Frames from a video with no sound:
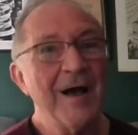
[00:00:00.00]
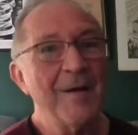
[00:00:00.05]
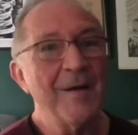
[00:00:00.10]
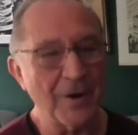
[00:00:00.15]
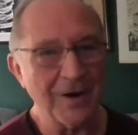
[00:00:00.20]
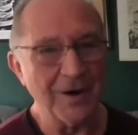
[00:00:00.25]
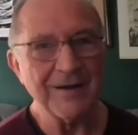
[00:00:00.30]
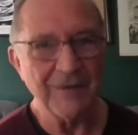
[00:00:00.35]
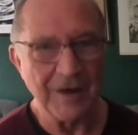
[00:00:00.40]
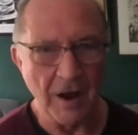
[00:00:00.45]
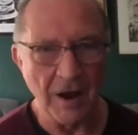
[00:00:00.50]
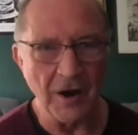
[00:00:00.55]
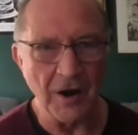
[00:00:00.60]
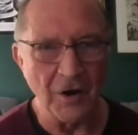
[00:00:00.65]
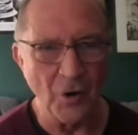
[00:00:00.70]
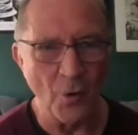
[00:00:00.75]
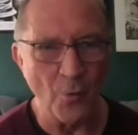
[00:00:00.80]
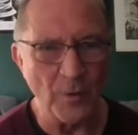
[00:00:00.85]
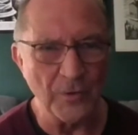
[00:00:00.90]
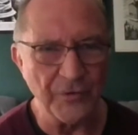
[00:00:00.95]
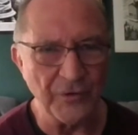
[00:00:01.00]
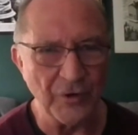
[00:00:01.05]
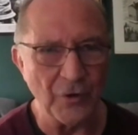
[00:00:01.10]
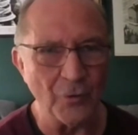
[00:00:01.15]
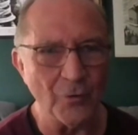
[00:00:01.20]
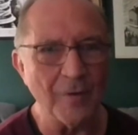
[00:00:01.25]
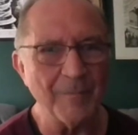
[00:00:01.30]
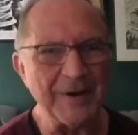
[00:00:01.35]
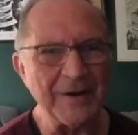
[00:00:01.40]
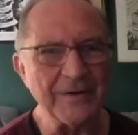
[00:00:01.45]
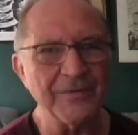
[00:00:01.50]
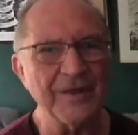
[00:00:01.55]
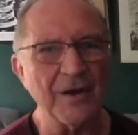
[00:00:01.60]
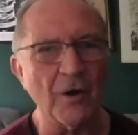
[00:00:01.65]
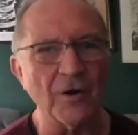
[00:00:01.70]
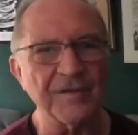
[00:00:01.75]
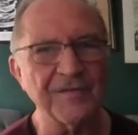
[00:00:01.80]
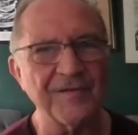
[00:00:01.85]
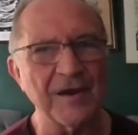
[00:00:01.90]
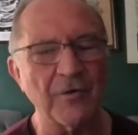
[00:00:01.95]
But along with you, I mean, the
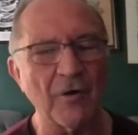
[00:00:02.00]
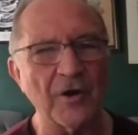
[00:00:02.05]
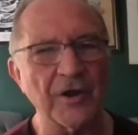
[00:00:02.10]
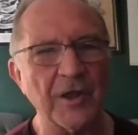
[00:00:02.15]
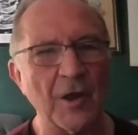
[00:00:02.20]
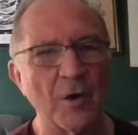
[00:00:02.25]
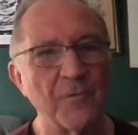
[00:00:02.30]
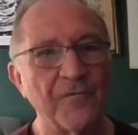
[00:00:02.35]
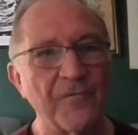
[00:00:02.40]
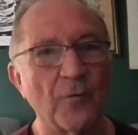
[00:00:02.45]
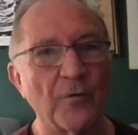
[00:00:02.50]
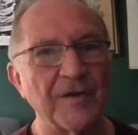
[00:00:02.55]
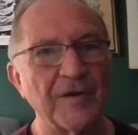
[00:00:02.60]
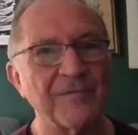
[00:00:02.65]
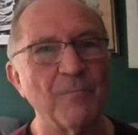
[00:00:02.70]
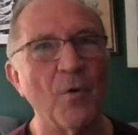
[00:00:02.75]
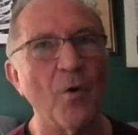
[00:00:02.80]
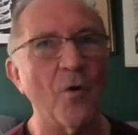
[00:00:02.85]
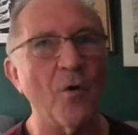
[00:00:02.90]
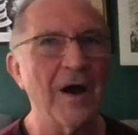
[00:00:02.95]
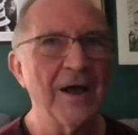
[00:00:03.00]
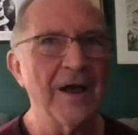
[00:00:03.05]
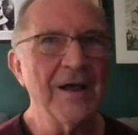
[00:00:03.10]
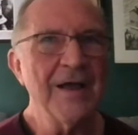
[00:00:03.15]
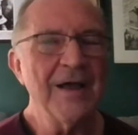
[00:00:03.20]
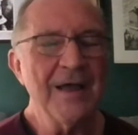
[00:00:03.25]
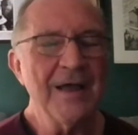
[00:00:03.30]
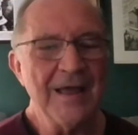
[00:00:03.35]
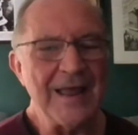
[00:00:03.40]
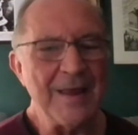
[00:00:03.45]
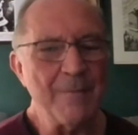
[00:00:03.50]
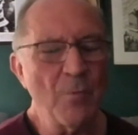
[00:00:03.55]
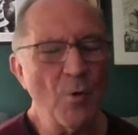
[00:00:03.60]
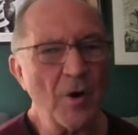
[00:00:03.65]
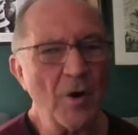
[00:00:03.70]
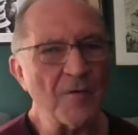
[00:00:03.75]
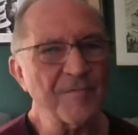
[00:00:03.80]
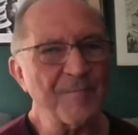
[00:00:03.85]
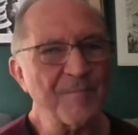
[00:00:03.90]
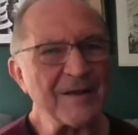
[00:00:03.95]
idea I go for is more
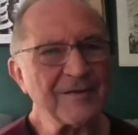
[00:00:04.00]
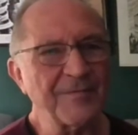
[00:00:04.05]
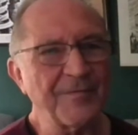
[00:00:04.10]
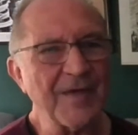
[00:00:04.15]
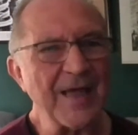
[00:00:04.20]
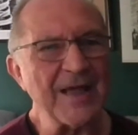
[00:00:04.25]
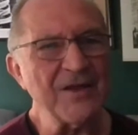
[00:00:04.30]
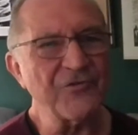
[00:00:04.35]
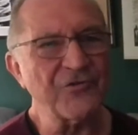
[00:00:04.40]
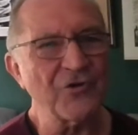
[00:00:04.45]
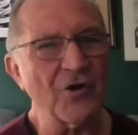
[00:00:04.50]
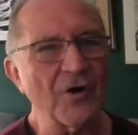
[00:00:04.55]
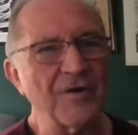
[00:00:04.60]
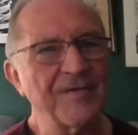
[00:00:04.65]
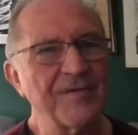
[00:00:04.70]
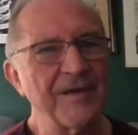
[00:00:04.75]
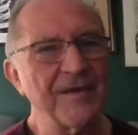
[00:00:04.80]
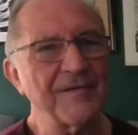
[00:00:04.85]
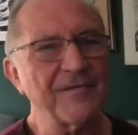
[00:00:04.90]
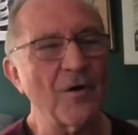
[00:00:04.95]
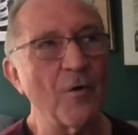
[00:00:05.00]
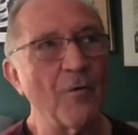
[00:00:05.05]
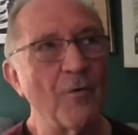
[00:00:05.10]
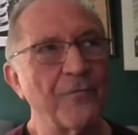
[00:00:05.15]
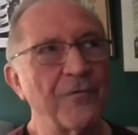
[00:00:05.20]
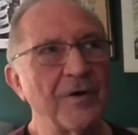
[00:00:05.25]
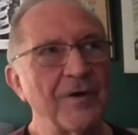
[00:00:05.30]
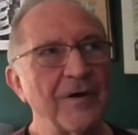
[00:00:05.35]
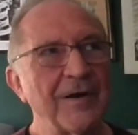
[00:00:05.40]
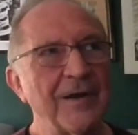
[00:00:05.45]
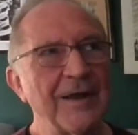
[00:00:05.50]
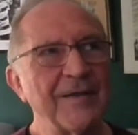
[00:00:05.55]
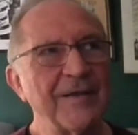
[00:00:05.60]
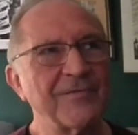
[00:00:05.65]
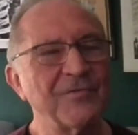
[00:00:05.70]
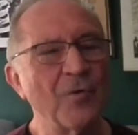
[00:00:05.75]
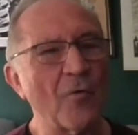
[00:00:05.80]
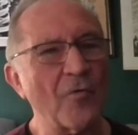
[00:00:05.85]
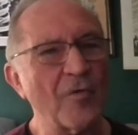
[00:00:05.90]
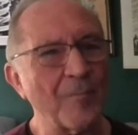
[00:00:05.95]
goes back to the ancient ideas of, it's
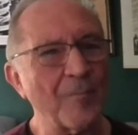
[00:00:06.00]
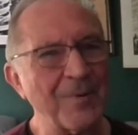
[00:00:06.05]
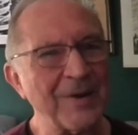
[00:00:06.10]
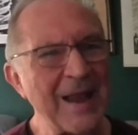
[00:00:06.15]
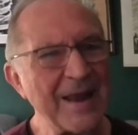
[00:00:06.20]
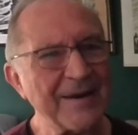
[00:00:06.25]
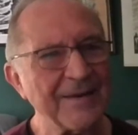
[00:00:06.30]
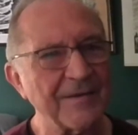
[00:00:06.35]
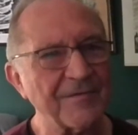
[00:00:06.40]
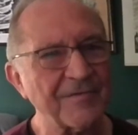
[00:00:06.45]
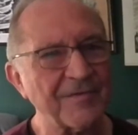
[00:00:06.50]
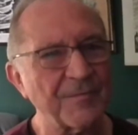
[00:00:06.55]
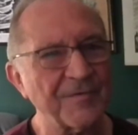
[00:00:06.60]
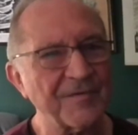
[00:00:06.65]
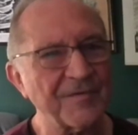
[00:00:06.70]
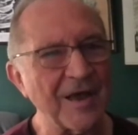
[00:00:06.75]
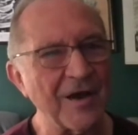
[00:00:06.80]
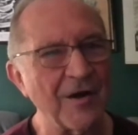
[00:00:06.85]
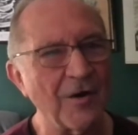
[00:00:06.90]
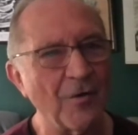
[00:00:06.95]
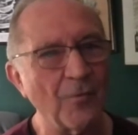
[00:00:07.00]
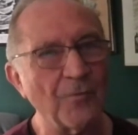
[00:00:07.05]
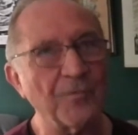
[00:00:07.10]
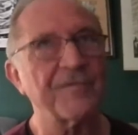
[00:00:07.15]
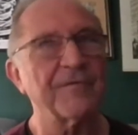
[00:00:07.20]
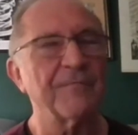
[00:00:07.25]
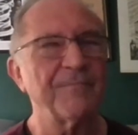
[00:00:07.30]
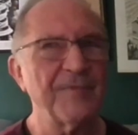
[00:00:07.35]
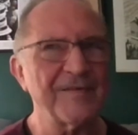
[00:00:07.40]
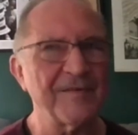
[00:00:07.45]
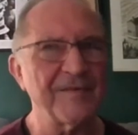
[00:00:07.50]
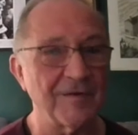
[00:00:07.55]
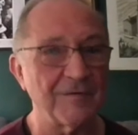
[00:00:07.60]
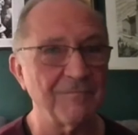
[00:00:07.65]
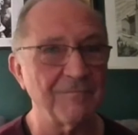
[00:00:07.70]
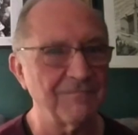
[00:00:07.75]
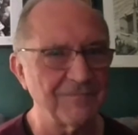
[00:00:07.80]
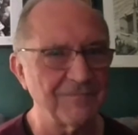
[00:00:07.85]
not the planets themselves. This is a